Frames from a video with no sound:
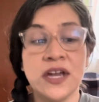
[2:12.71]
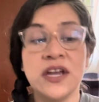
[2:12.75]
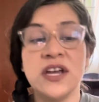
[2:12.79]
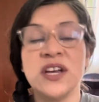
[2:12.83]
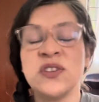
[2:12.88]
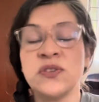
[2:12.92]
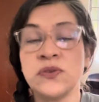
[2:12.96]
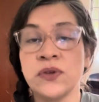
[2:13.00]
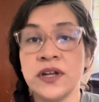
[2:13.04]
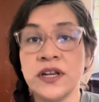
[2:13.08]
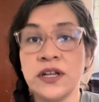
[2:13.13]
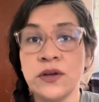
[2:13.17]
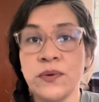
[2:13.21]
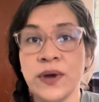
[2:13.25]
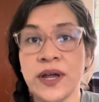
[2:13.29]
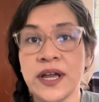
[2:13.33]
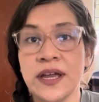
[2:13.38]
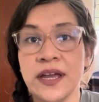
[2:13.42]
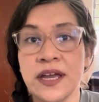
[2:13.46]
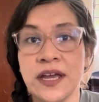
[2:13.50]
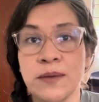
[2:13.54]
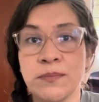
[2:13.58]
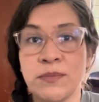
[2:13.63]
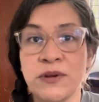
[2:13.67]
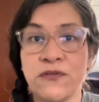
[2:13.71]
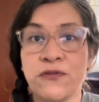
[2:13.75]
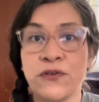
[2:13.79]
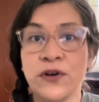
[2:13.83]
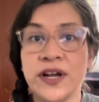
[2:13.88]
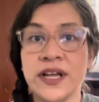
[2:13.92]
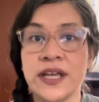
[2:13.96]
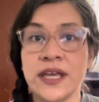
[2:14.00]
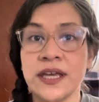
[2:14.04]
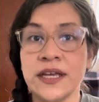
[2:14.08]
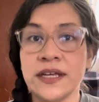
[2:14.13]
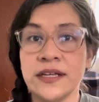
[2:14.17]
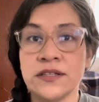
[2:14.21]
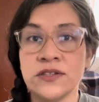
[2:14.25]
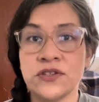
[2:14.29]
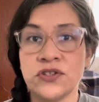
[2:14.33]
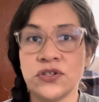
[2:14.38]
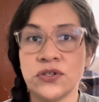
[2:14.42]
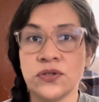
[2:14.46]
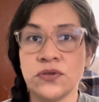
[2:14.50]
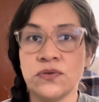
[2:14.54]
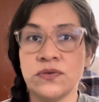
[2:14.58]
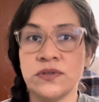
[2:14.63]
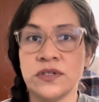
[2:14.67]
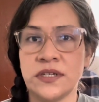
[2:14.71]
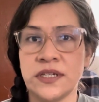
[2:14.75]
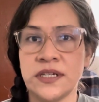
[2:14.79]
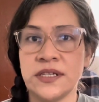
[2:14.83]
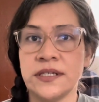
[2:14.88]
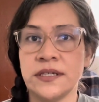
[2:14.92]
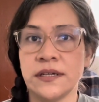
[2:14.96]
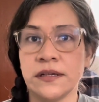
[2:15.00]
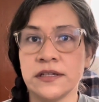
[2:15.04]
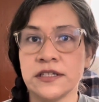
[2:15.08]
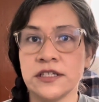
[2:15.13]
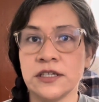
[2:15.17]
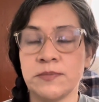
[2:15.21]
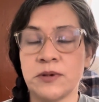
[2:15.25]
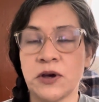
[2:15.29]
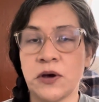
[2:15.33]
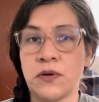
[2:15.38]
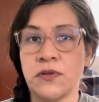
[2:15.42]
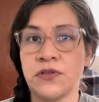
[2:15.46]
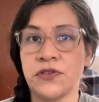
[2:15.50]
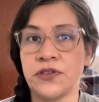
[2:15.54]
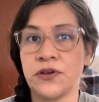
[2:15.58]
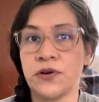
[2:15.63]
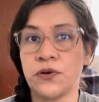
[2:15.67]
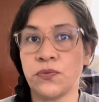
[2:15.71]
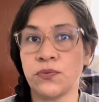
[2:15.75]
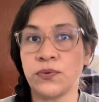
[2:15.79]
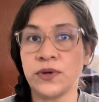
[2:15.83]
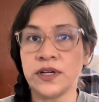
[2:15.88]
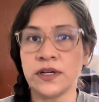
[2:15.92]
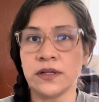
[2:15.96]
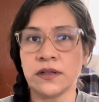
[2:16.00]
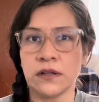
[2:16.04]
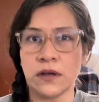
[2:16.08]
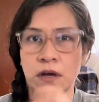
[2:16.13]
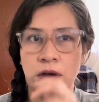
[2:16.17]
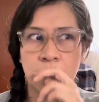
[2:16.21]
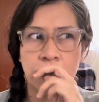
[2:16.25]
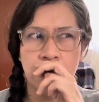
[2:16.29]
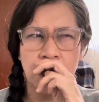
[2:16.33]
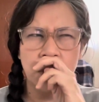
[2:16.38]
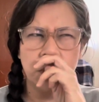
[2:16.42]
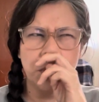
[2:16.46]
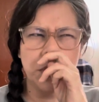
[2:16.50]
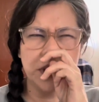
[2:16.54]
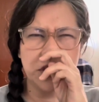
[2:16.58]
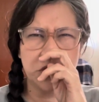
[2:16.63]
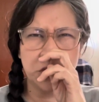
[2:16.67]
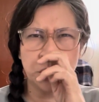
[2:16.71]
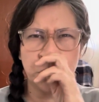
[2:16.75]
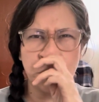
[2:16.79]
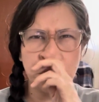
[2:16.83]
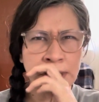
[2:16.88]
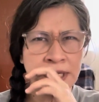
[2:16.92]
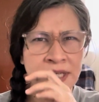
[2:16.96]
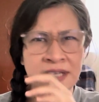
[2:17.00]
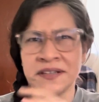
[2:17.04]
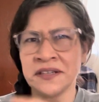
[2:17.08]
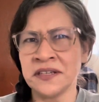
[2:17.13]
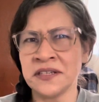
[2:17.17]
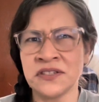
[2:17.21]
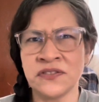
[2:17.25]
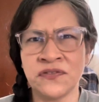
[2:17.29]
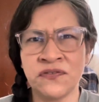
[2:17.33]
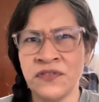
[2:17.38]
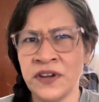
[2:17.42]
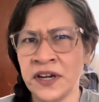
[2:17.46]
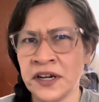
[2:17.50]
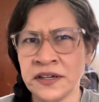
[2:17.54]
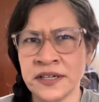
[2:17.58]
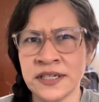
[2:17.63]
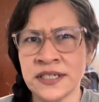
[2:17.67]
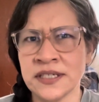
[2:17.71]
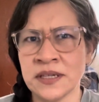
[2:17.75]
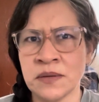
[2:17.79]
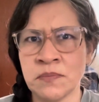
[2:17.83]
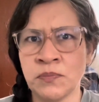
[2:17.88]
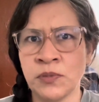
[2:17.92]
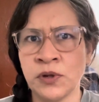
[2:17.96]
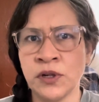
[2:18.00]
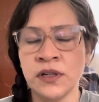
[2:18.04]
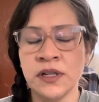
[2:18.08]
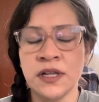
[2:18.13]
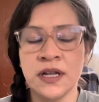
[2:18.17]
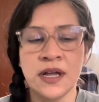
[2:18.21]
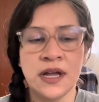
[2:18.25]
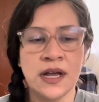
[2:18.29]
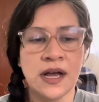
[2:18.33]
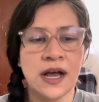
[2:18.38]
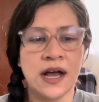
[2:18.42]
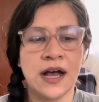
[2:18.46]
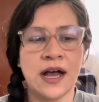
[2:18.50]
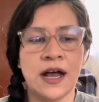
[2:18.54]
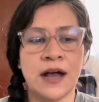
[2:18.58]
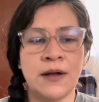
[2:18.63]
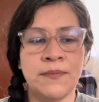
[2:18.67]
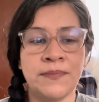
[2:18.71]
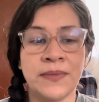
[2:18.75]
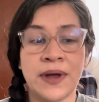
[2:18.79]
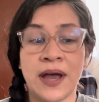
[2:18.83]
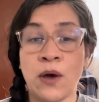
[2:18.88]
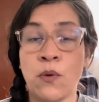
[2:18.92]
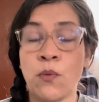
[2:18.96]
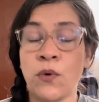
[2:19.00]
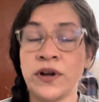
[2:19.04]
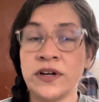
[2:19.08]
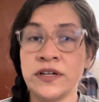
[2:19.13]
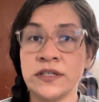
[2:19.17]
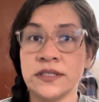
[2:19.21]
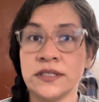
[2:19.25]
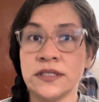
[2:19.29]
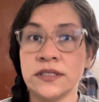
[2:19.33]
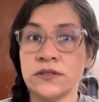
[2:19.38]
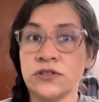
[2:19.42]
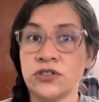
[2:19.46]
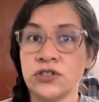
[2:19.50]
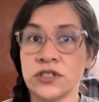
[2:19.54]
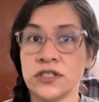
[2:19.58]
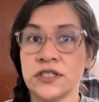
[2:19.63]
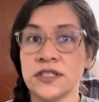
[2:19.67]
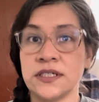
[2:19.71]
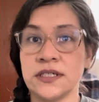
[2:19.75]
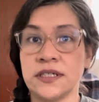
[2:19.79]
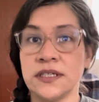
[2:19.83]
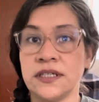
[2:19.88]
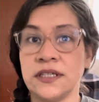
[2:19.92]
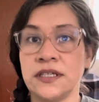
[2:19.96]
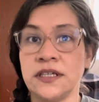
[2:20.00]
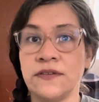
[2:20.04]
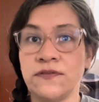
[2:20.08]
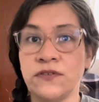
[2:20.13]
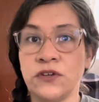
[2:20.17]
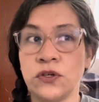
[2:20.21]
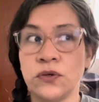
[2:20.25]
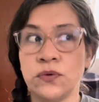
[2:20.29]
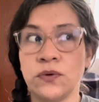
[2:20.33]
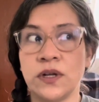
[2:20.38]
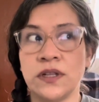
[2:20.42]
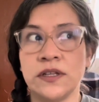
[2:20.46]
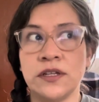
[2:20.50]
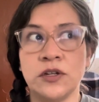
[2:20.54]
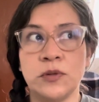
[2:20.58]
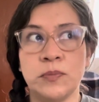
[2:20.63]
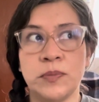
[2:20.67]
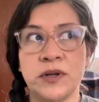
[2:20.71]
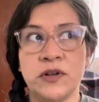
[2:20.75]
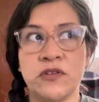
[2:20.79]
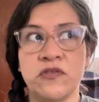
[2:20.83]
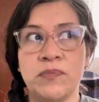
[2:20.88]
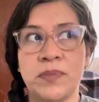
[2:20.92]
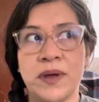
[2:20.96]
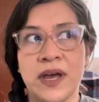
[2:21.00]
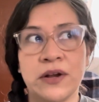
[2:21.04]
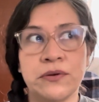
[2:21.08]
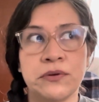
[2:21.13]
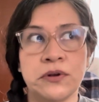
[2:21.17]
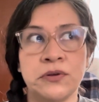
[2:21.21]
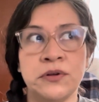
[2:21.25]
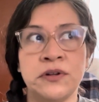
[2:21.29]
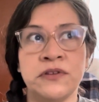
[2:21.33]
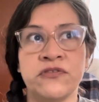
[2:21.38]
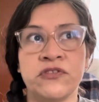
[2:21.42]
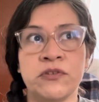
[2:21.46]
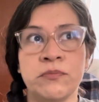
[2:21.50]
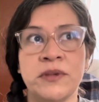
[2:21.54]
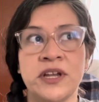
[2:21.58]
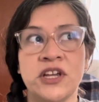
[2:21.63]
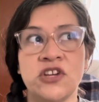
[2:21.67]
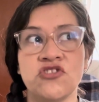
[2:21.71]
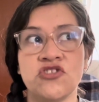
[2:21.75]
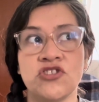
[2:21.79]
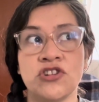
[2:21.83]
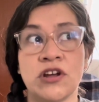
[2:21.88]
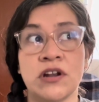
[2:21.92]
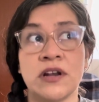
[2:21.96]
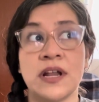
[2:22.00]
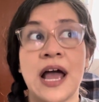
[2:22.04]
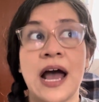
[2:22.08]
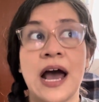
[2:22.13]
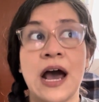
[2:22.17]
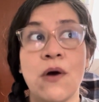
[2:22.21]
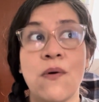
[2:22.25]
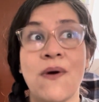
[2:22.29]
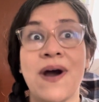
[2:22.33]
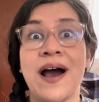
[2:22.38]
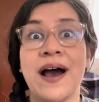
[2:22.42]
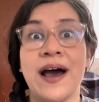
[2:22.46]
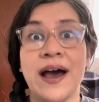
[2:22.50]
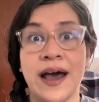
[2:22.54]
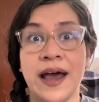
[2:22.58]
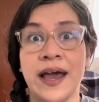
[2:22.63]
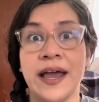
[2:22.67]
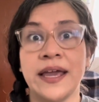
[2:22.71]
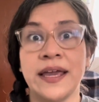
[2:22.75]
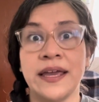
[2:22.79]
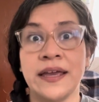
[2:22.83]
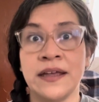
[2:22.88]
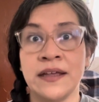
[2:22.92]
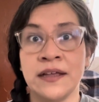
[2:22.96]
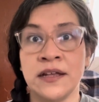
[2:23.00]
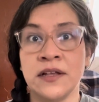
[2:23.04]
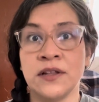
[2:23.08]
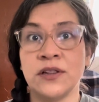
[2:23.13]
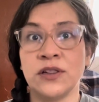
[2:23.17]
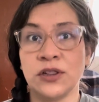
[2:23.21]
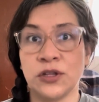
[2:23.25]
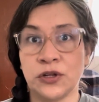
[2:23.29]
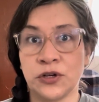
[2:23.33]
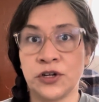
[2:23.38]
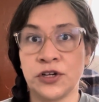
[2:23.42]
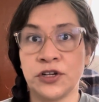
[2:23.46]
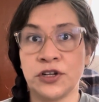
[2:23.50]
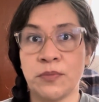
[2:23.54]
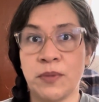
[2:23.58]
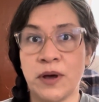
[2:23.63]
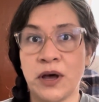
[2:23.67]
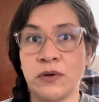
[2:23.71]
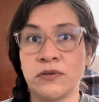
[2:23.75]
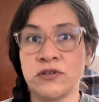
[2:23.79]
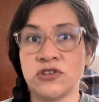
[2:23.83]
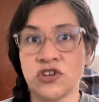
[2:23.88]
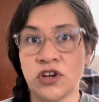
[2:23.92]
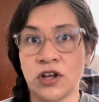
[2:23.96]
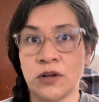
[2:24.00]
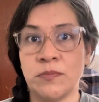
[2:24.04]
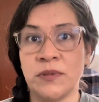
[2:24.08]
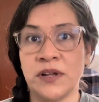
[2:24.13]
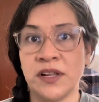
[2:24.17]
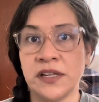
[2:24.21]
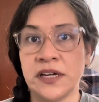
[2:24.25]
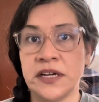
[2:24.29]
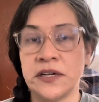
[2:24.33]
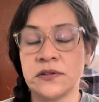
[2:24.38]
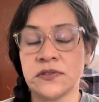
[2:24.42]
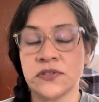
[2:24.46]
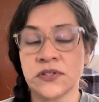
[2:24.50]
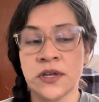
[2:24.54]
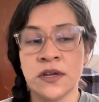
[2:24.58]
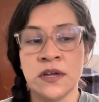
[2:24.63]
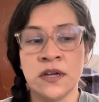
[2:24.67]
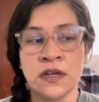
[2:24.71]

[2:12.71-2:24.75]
So anyway, before I get into the details about the read-along, which really is very simple, I wanted to just give you a little bit of background information on how I learned about John Bellairs.